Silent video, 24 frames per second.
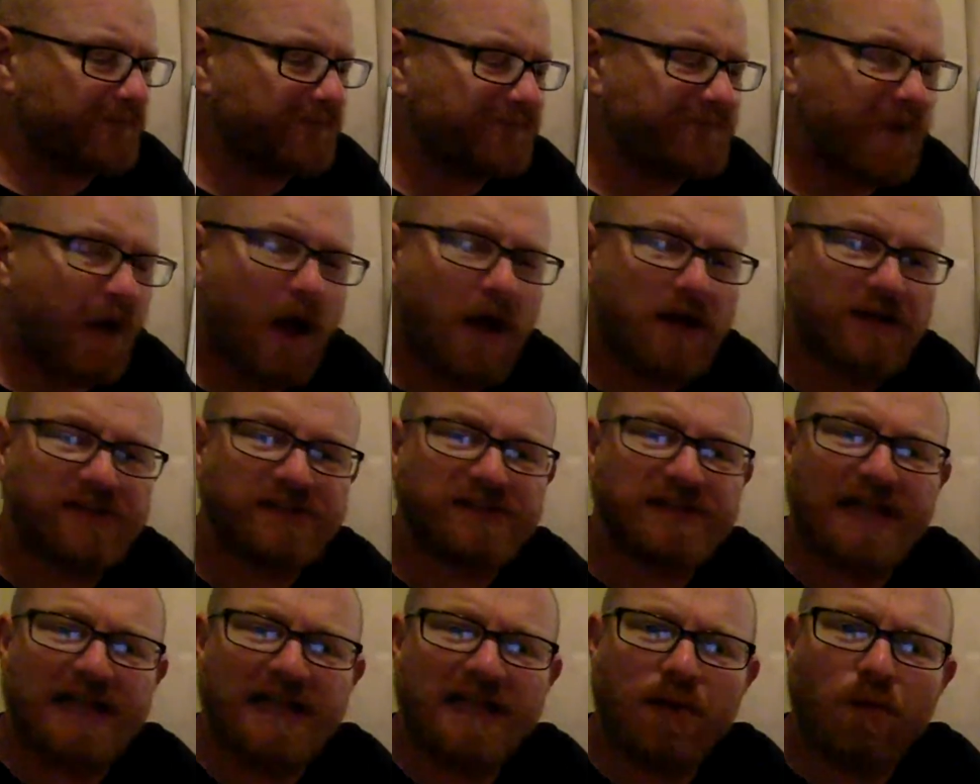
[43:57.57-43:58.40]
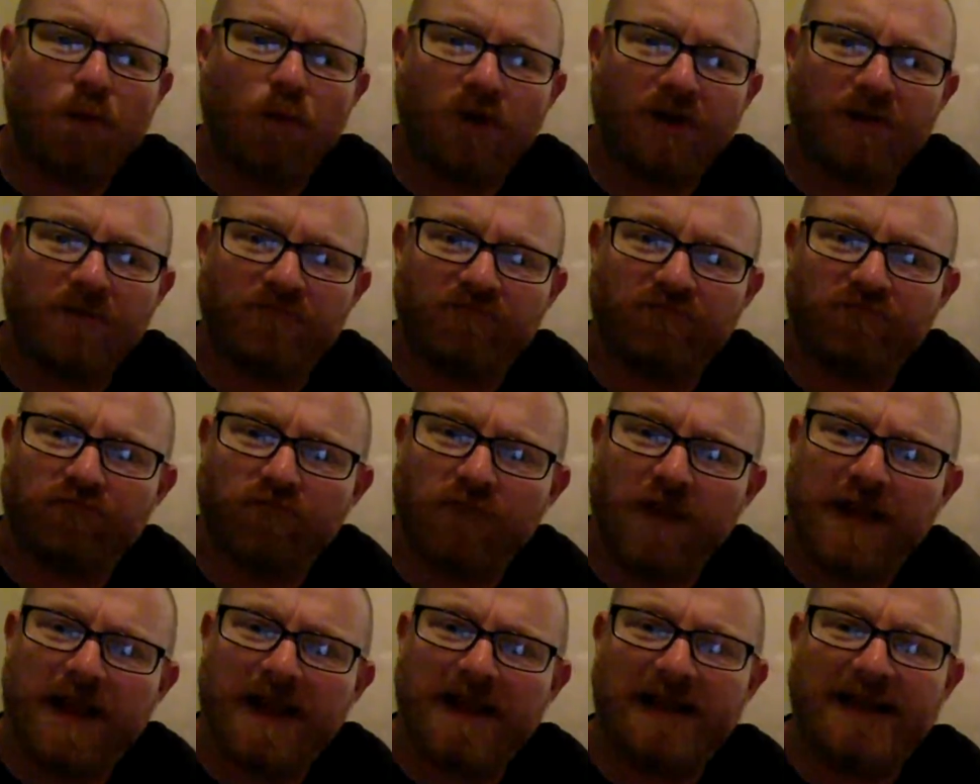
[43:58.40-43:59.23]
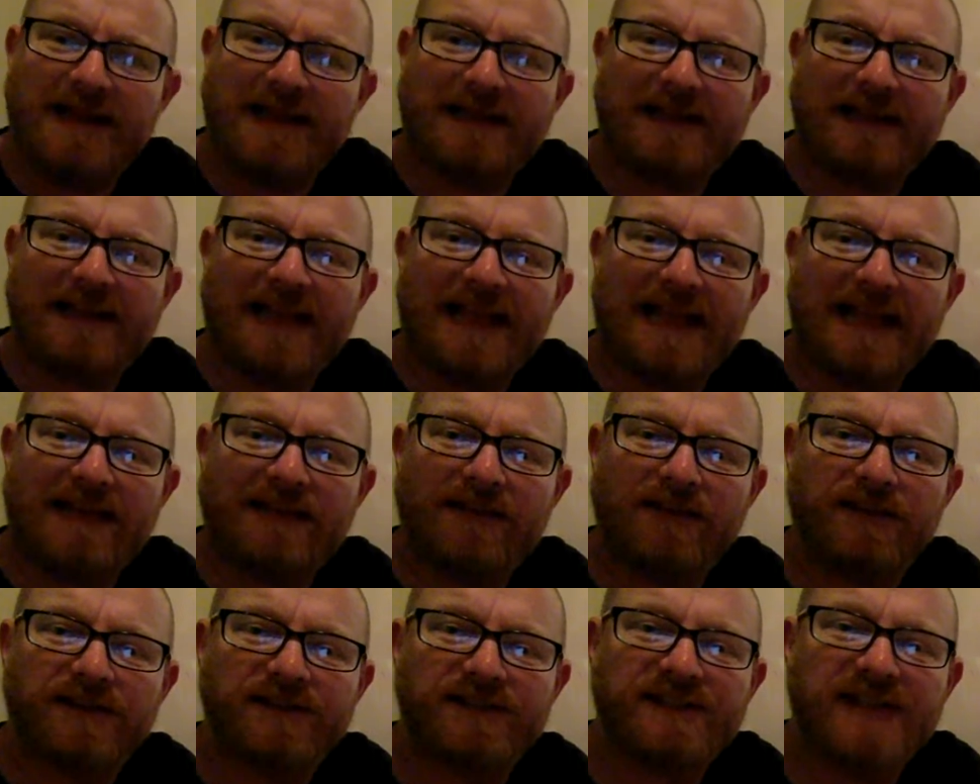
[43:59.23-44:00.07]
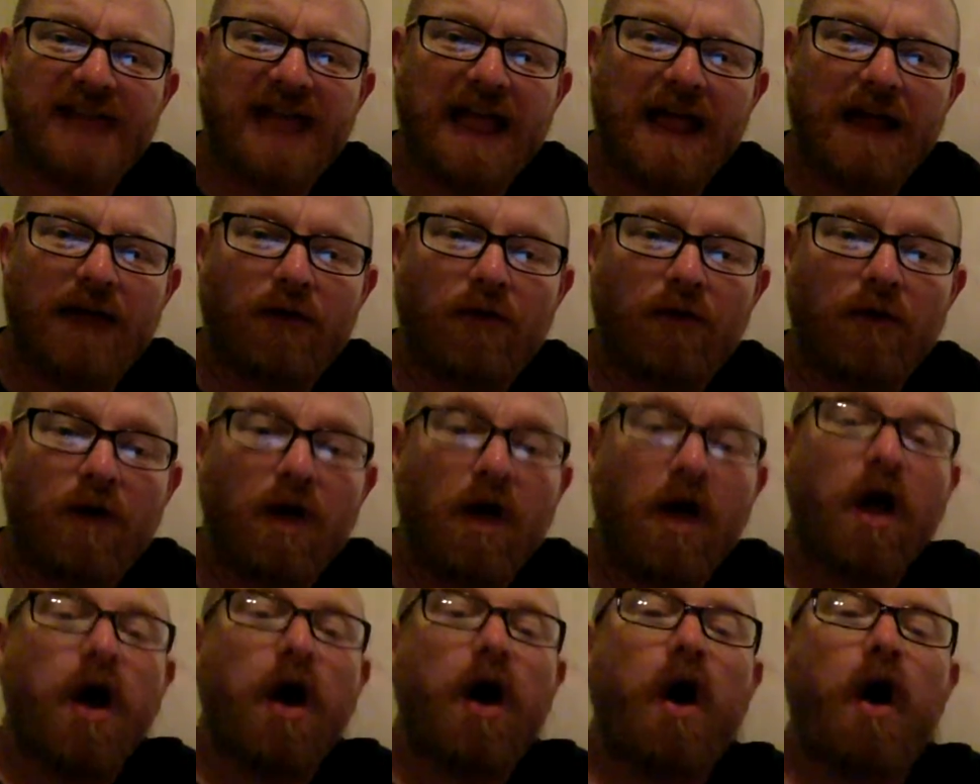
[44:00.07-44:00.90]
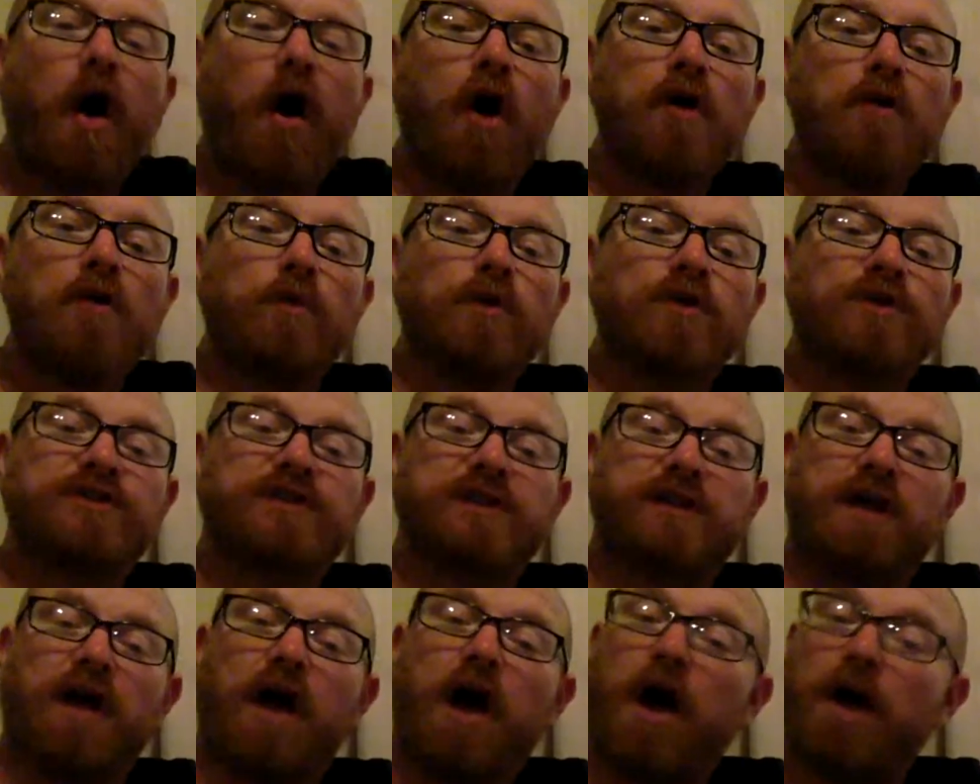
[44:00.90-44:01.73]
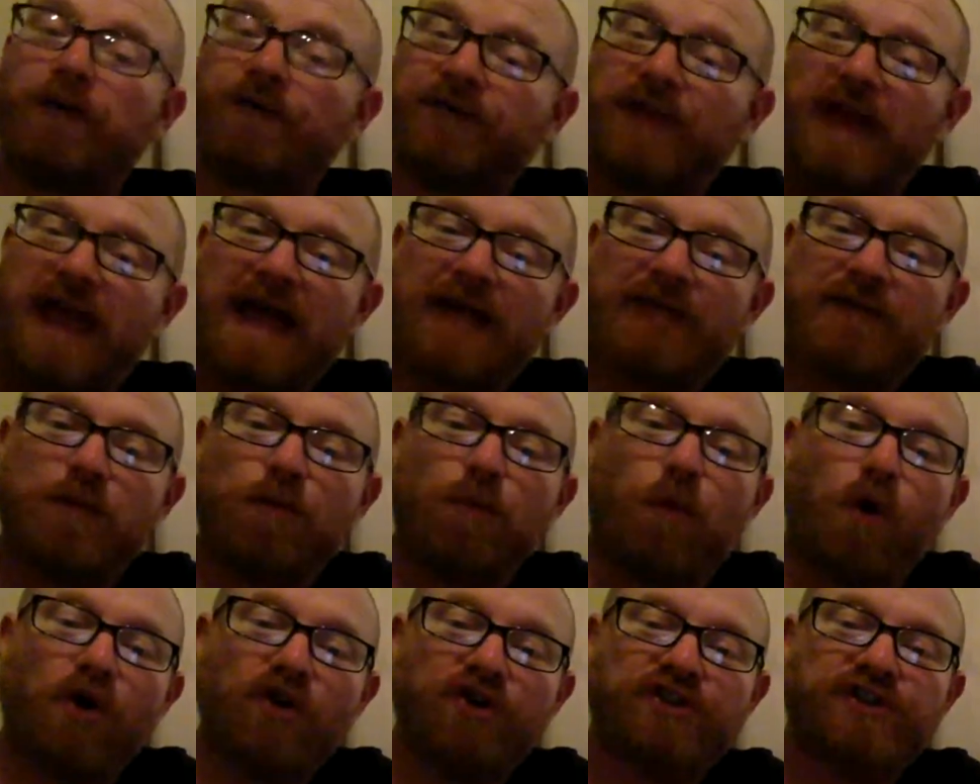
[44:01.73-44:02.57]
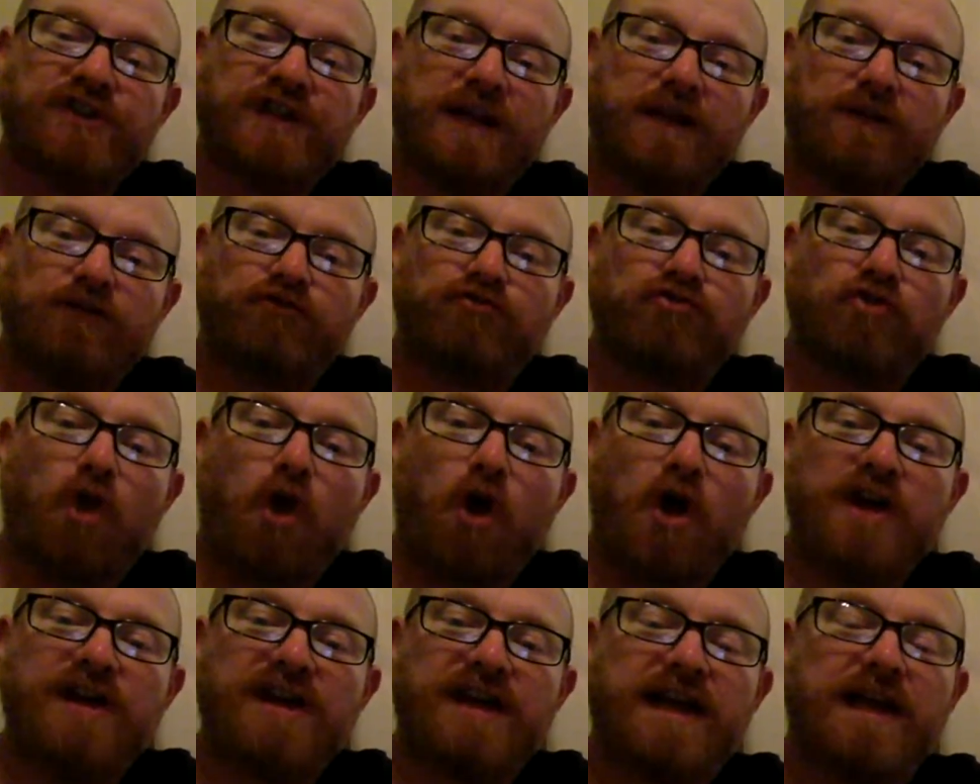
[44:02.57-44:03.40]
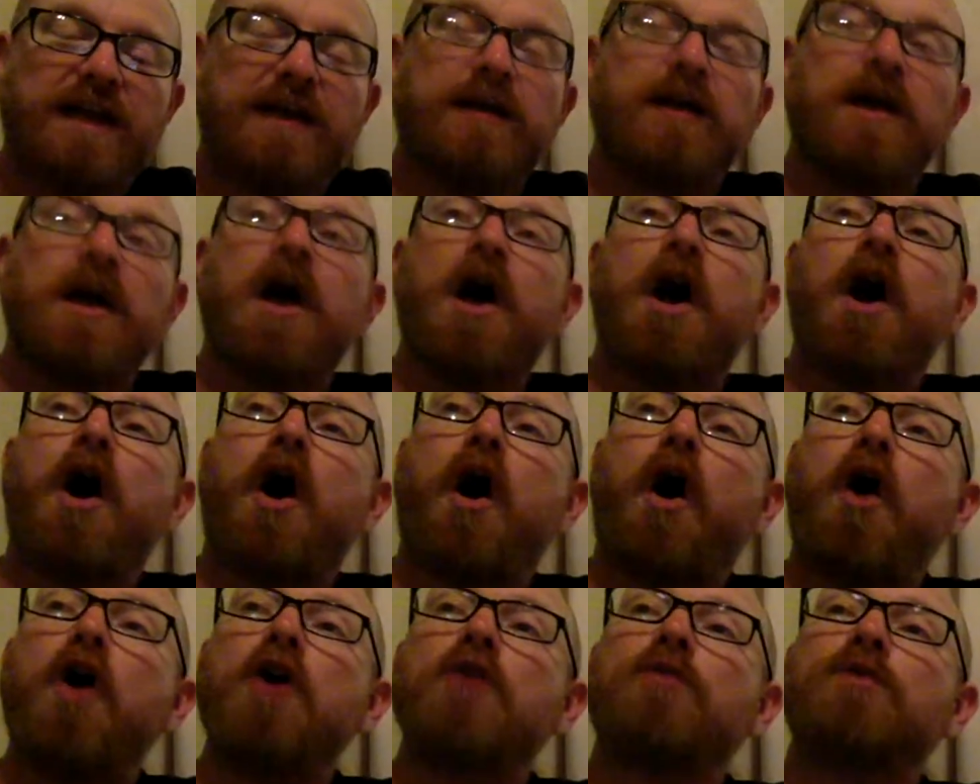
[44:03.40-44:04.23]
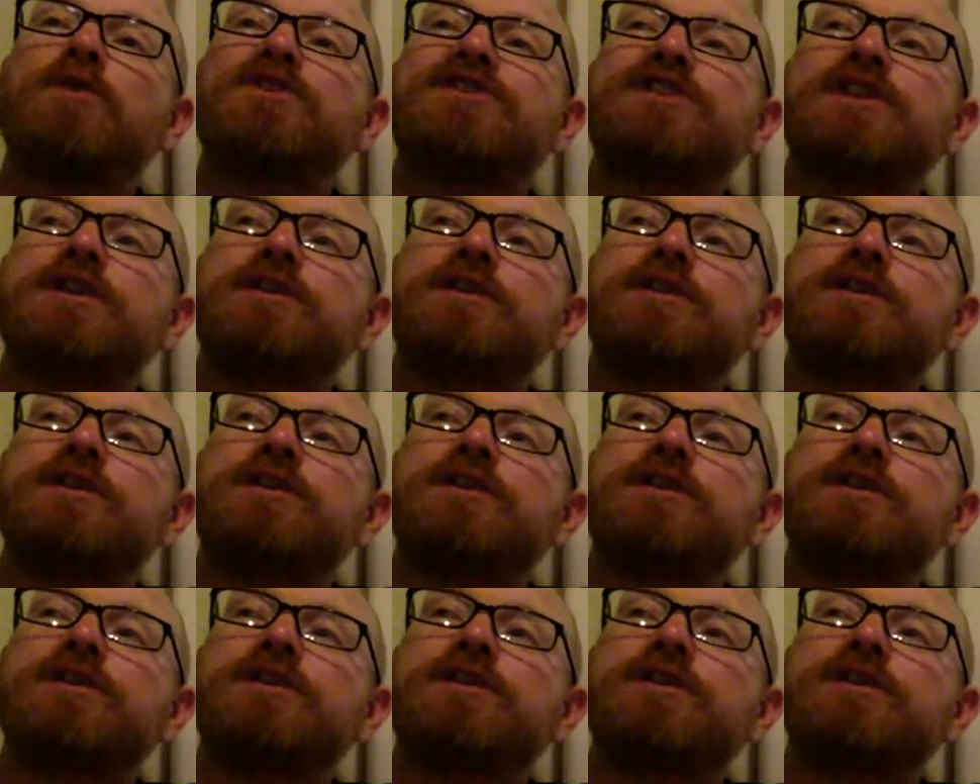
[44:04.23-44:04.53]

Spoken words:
firstly, you want to really clean the sail. I would, after having washed it and dried it, I would